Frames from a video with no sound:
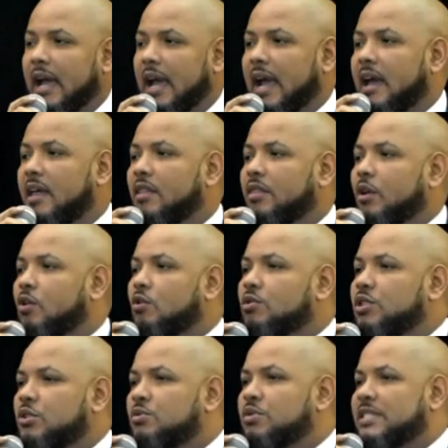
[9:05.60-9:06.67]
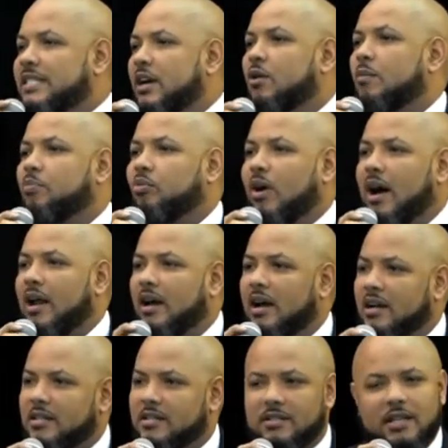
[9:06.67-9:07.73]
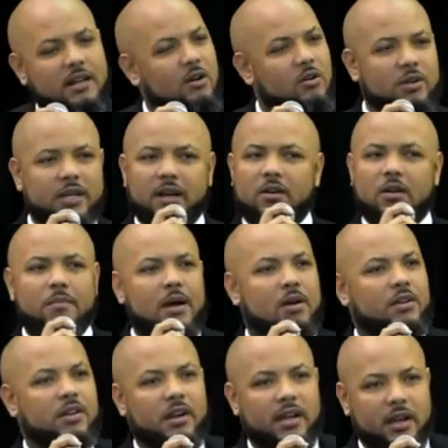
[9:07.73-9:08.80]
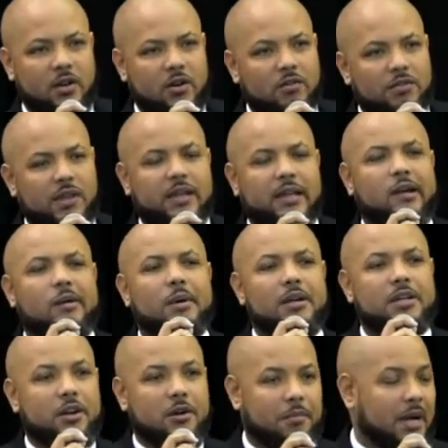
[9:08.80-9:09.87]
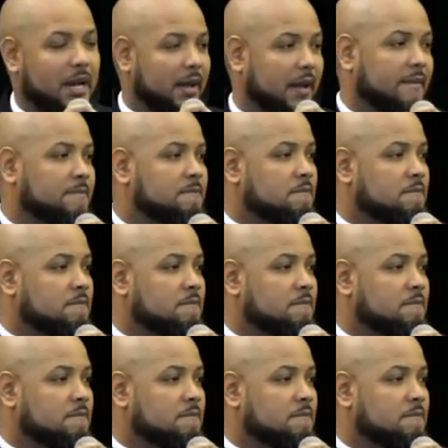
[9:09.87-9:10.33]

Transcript: And those who sell products, they don't care about your health, they care about your money.